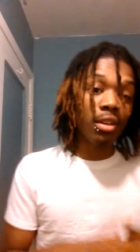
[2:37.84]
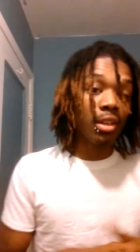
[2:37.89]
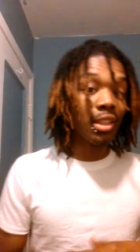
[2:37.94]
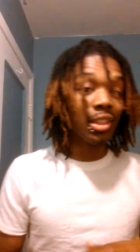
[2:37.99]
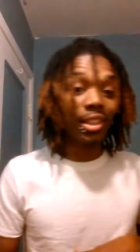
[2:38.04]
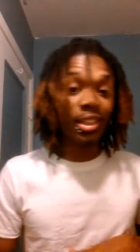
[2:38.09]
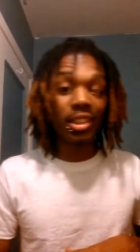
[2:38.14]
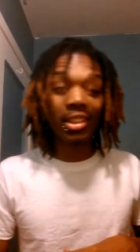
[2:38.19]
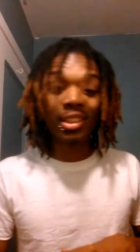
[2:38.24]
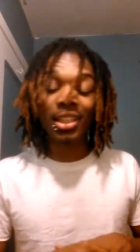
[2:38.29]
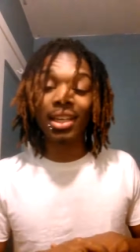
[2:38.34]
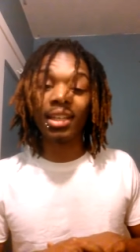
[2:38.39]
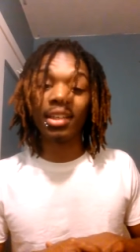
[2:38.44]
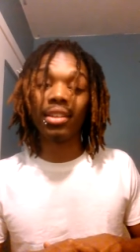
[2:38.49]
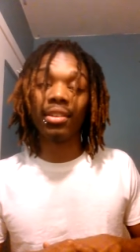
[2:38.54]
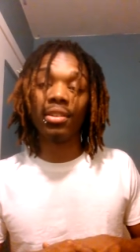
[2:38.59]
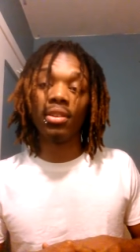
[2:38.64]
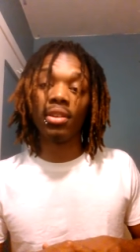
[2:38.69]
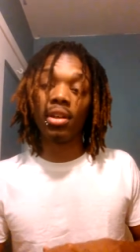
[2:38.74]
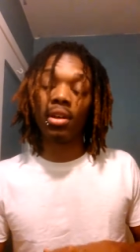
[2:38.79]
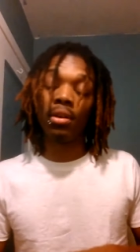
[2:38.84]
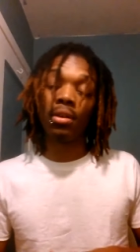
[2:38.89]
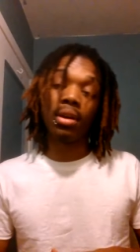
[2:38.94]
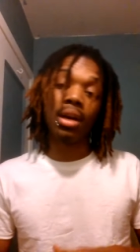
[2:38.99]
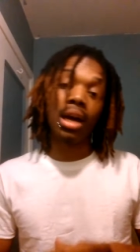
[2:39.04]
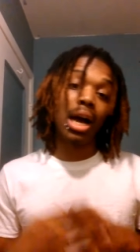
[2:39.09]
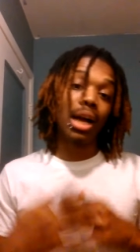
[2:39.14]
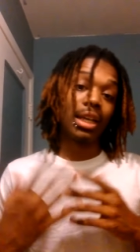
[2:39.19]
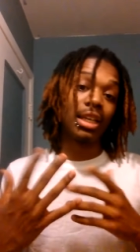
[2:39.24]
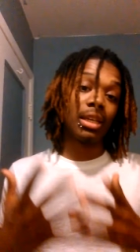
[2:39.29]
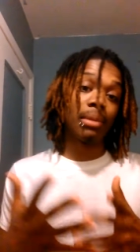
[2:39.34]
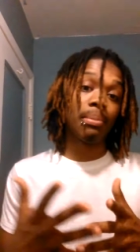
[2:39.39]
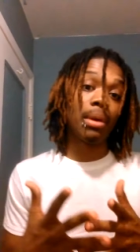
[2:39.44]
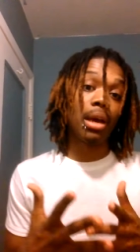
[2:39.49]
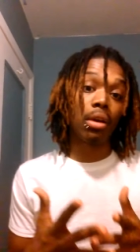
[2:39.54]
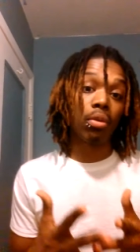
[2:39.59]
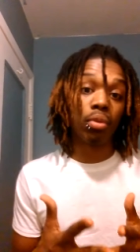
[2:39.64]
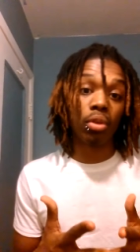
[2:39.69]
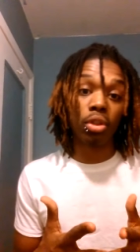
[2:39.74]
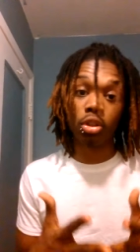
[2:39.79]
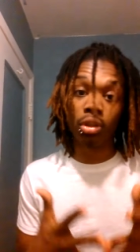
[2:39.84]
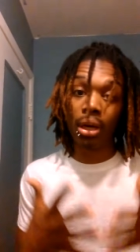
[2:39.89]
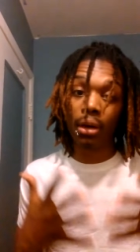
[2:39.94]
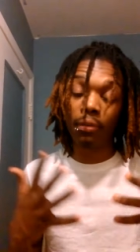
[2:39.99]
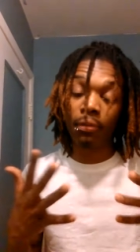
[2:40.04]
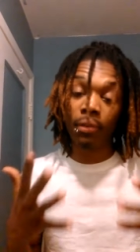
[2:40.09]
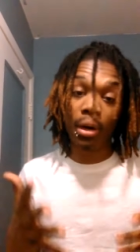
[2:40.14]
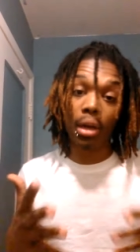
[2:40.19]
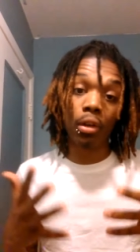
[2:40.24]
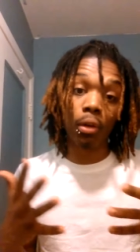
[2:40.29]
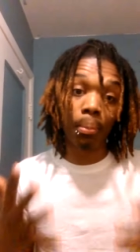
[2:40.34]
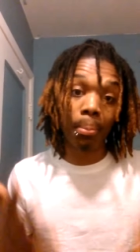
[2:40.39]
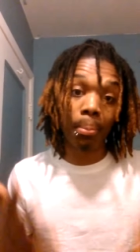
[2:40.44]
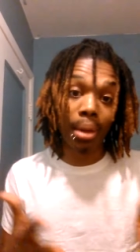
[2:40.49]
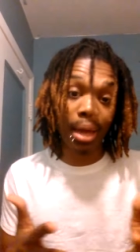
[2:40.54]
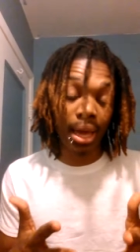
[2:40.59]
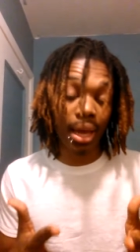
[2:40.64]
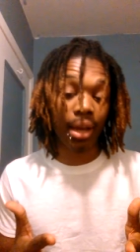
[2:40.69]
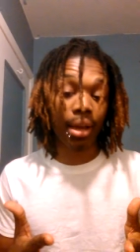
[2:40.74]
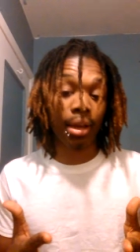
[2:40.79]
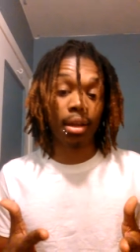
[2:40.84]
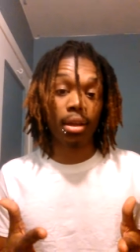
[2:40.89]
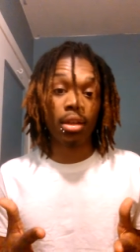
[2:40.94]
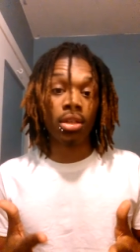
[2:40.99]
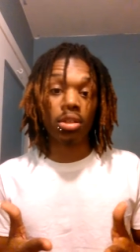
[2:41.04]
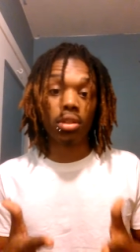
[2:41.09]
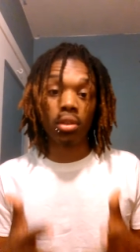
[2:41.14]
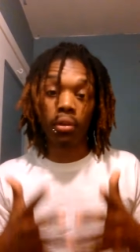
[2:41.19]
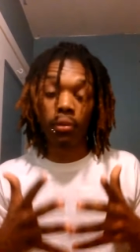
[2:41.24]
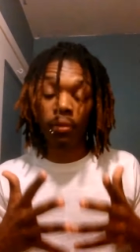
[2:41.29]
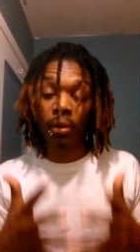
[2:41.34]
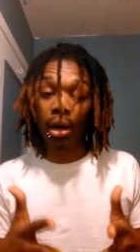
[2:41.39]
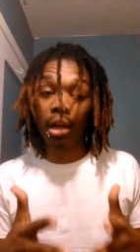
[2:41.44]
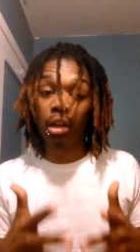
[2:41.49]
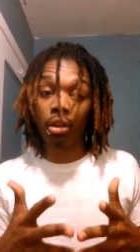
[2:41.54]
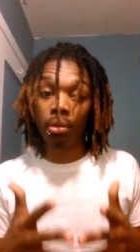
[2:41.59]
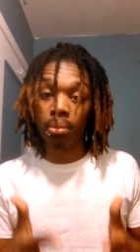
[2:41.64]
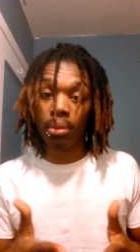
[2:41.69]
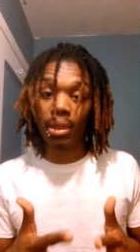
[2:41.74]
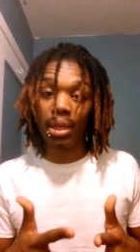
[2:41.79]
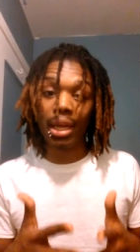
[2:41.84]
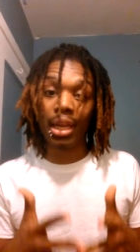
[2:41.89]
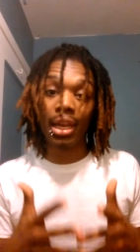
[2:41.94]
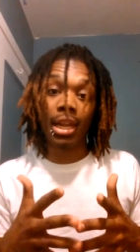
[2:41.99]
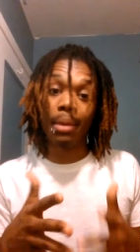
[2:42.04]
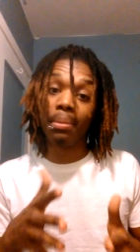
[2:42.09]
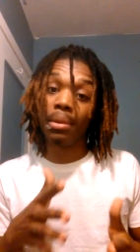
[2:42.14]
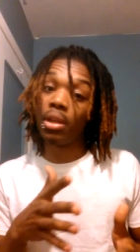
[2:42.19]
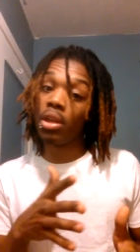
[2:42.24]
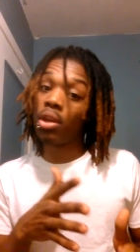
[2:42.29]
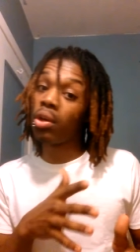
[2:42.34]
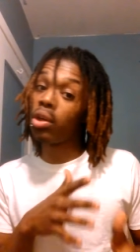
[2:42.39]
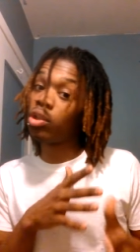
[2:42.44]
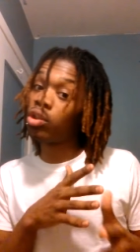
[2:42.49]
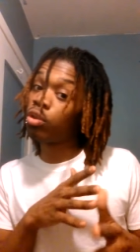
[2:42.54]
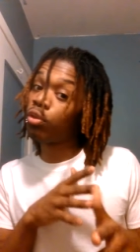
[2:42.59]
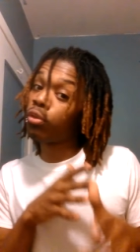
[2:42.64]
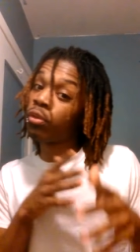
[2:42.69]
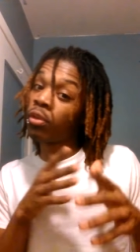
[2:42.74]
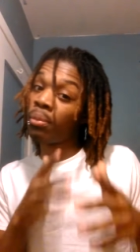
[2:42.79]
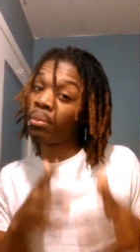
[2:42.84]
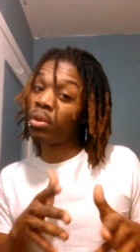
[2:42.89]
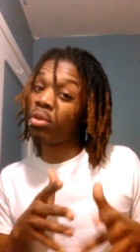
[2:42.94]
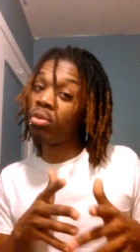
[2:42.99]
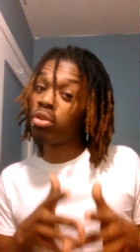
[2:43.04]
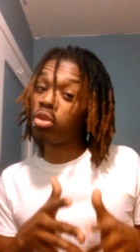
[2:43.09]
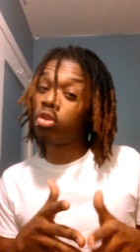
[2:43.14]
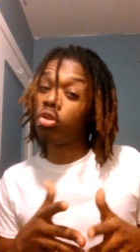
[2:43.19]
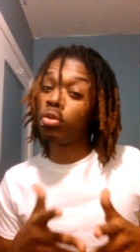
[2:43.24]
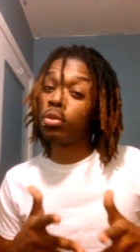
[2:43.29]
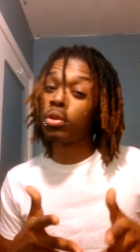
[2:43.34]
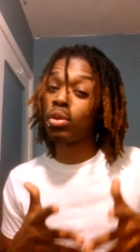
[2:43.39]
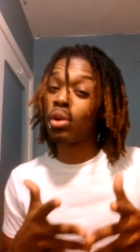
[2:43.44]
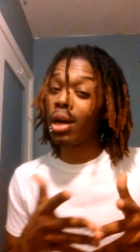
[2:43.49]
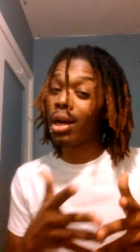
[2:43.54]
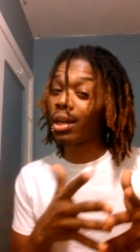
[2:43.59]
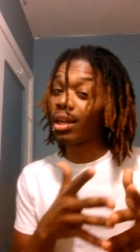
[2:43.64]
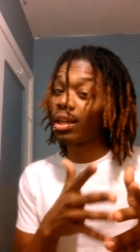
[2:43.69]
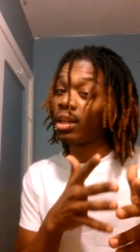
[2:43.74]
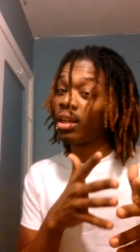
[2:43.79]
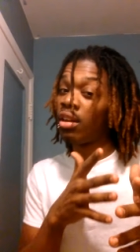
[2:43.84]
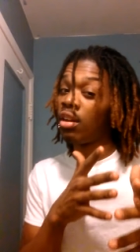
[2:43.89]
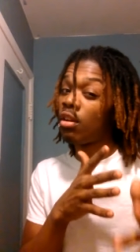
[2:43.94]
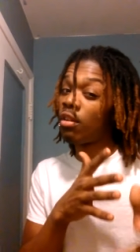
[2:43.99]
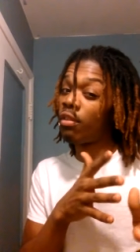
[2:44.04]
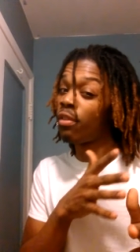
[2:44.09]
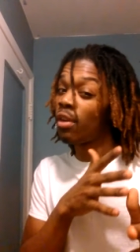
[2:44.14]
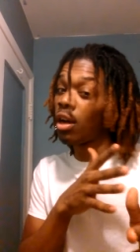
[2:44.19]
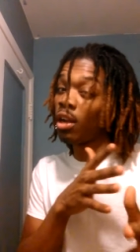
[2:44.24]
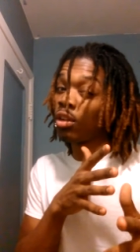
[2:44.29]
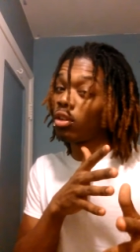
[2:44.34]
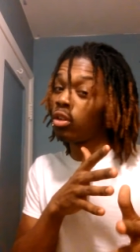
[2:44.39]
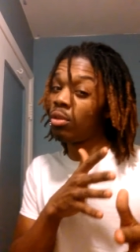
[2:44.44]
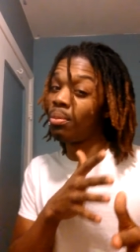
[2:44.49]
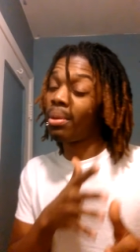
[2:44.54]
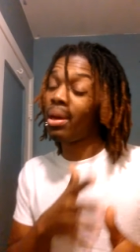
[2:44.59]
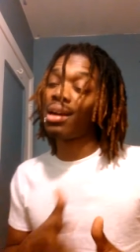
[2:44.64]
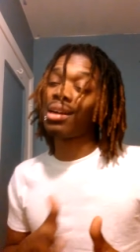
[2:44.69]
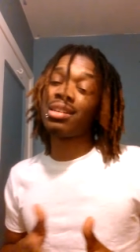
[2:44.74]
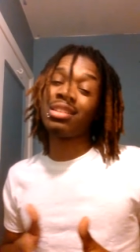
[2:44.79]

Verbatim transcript: Little janky, you know. I get back with you. I follow back. So follow me and let me know that you're from YouTube so I can follow you back.